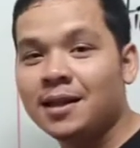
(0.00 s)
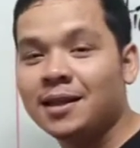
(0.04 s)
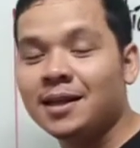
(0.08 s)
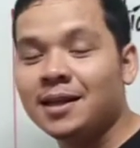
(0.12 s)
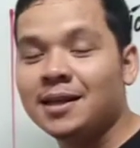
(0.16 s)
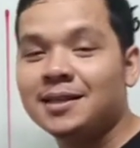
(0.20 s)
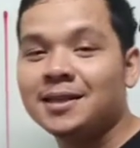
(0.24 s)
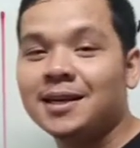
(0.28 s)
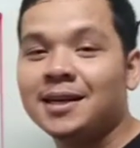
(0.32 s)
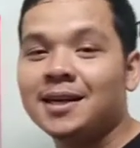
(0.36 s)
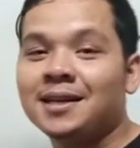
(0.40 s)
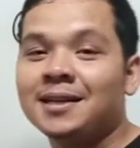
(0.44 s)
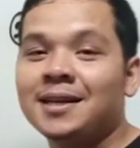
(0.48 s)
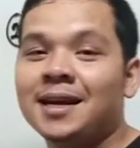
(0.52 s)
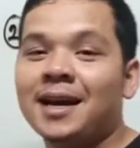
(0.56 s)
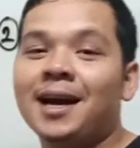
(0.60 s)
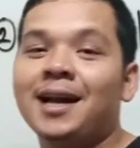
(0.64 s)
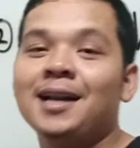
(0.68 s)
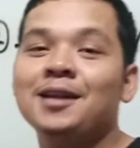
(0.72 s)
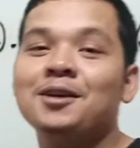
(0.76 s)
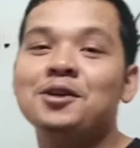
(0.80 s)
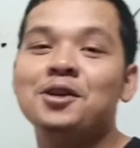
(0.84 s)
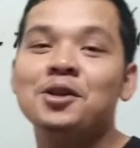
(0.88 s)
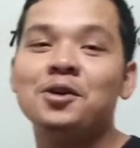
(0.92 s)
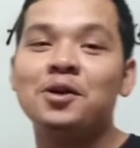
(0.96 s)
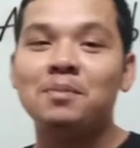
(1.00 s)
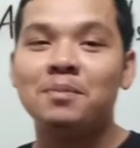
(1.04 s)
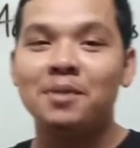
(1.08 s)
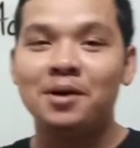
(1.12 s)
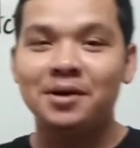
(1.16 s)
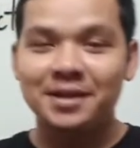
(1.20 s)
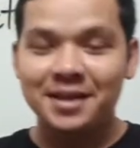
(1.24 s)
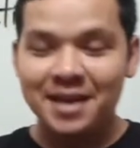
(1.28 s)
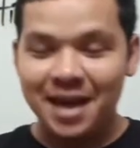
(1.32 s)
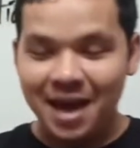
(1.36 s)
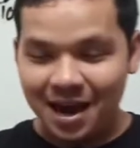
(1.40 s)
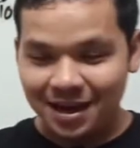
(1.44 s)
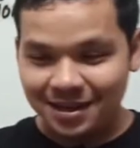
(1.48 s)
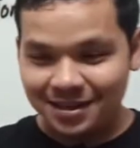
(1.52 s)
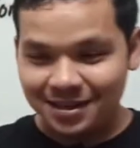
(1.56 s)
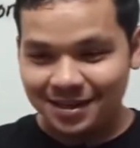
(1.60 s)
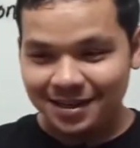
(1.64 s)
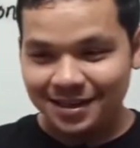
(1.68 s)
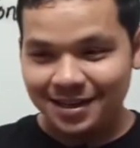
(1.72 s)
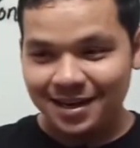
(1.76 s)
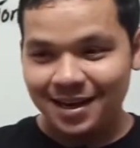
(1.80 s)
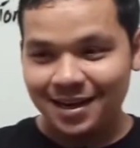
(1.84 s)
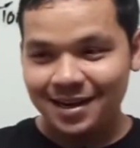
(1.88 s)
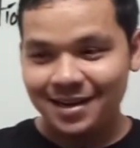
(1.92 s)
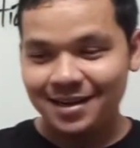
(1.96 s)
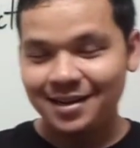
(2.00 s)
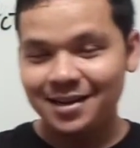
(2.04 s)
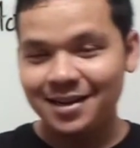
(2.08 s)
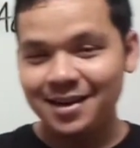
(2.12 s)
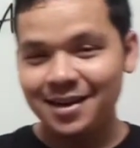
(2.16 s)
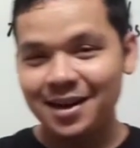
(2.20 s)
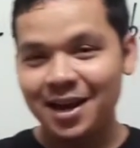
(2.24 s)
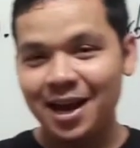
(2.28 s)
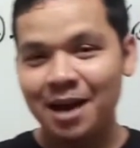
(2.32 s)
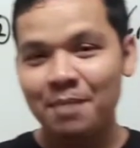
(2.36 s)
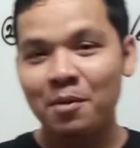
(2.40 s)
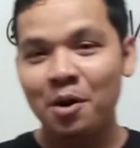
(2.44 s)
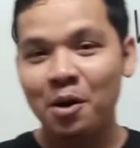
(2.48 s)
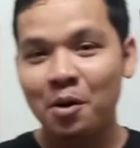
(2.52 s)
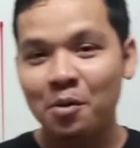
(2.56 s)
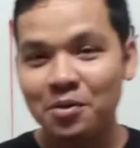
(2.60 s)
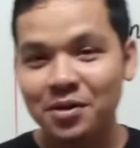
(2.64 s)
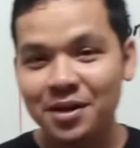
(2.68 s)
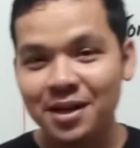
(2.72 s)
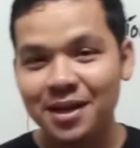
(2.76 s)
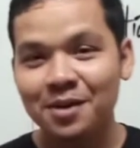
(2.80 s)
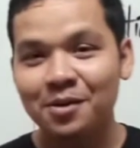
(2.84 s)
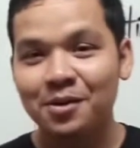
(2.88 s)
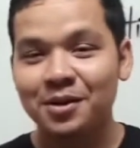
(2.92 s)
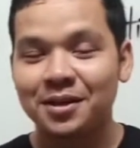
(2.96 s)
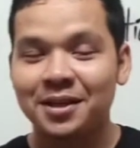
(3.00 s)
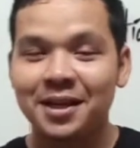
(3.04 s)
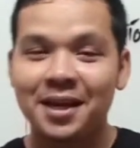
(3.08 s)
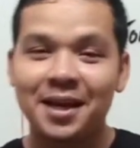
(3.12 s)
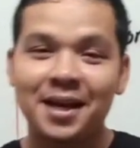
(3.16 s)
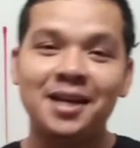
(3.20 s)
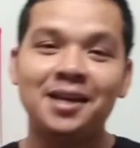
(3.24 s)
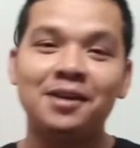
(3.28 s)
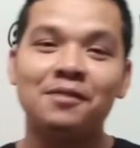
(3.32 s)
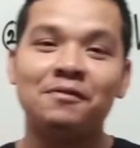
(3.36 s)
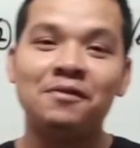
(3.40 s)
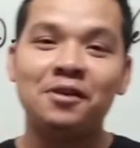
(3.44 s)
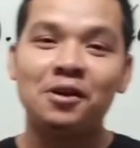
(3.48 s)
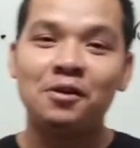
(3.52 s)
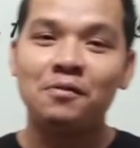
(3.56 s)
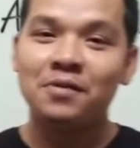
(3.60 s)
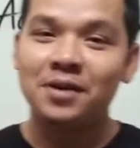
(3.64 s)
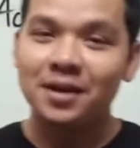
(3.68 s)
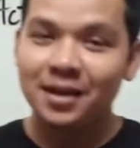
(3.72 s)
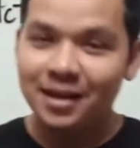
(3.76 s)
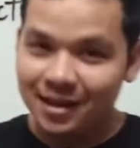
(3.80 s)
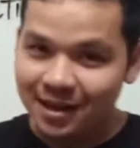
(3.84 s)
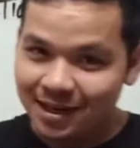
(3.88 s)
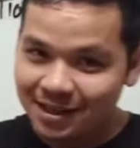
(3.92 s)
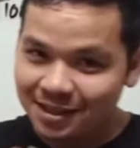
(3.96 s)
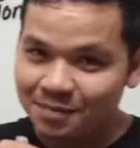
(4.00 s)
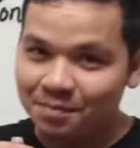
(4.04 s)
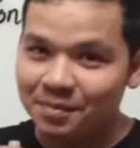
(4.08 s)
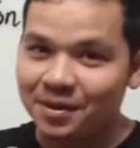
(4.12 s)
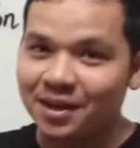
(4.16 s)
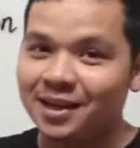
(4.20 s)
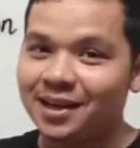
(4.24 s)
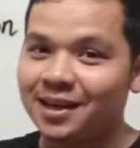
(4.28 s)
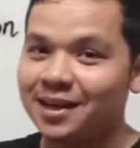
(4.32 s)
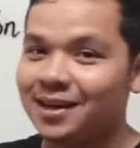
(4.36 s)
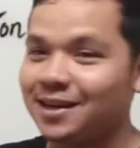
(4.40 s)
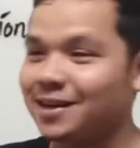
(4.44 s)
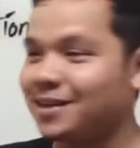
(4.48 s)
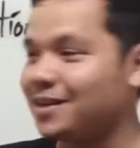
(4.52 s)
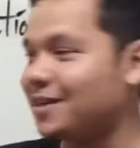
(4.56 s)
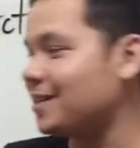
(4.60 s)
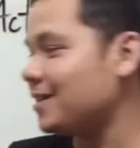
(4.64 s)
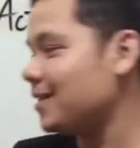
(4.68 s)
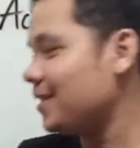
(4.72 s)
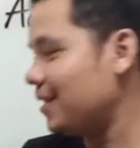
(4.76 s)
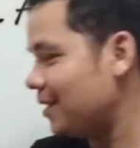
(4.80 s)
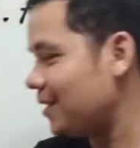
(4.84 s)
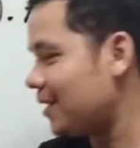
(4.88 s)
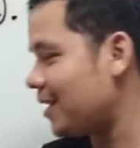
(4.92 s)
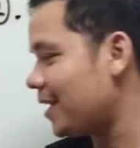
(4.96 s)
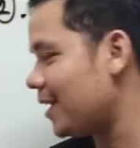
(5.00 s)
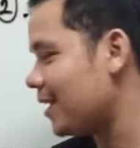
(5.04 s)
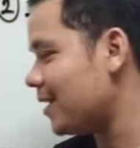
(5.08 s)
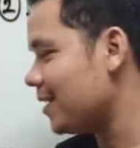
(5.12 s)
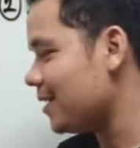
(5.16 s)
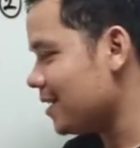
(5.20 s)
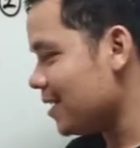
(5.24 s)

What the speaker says: this sentence tell you know about the action that I'm holding or taking the flower and then I smelling it. Okay,